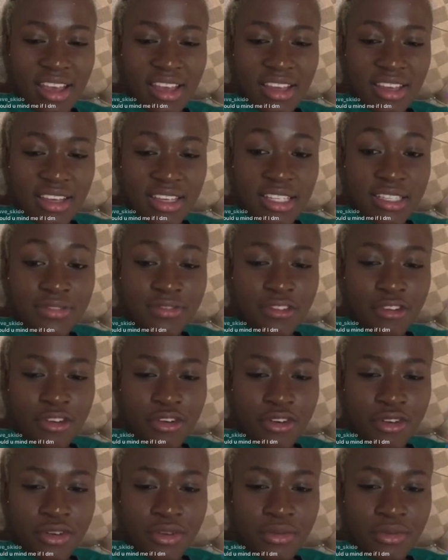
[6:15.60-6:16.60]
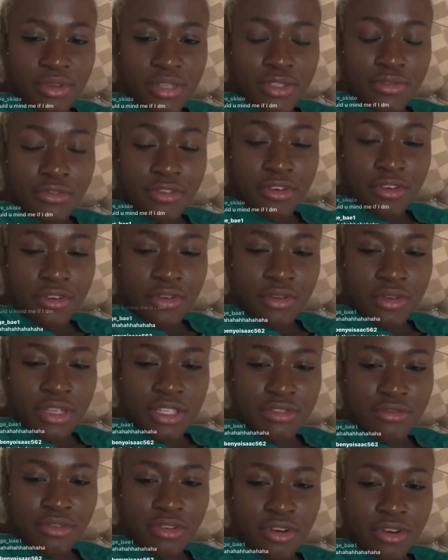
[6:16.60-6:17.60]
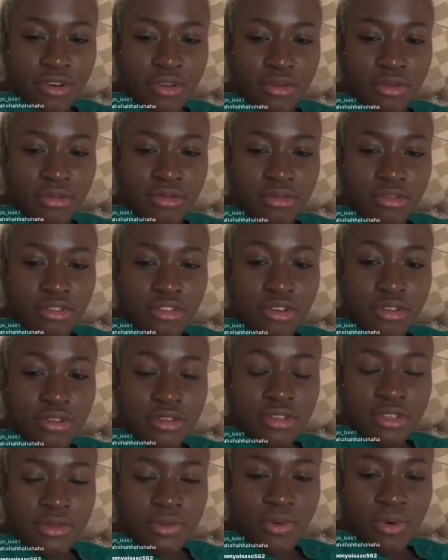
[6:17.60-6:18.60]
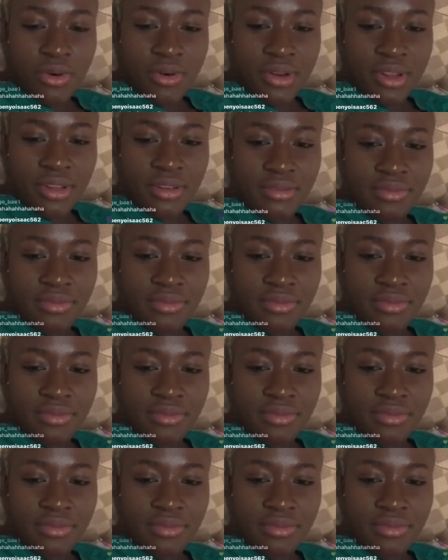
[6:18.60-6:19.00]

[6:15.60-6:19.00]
Is follow you. Is follow you. Is follow you. Don't worry.